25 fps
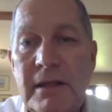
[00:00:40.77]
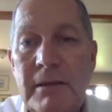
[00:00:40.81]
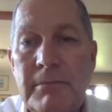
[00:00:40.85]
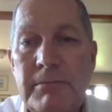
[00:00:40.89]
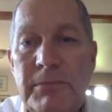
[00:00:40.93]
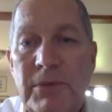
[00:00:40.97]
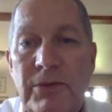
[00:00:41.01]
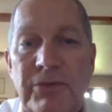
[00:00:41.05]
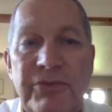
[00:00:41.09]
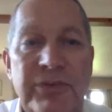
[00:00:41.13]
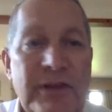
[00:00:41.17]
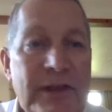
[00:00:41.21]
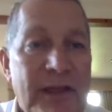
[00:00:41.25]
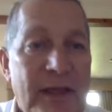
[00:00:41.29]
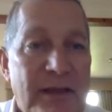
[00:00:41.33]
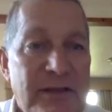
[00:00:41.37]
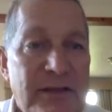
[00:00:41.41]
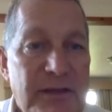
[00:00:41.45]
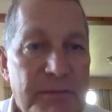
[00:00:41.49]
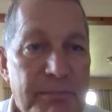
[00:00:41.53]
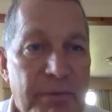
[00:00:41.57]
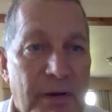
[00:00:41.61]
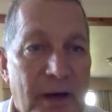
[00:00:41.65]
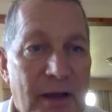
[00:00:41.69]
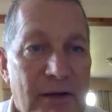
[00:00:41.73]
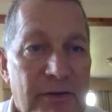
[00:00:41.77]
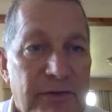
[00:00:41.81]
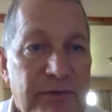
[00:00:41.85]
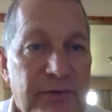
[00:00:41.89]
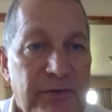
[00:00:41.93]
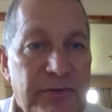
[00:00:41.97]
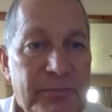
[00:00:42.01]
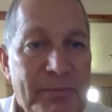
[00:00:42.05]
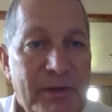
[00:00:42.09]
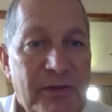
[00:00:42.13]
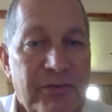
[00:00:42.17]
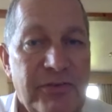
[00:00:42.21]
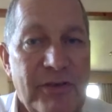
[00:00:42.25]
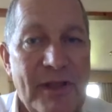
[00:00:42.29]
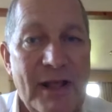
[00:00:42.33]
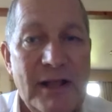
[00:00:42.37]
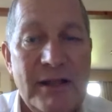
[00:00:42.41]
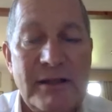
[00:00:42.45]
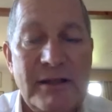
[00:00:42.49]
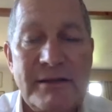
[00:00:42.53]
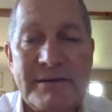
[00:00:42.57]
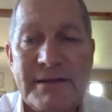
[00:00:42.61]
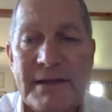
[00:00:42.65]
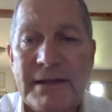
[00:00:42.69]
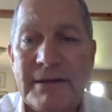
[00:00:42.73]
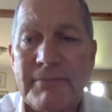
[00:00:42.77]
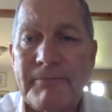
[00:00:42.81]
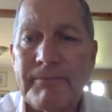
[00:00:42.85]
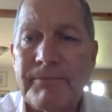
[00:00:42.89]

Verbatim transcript: music anti piracy speciality.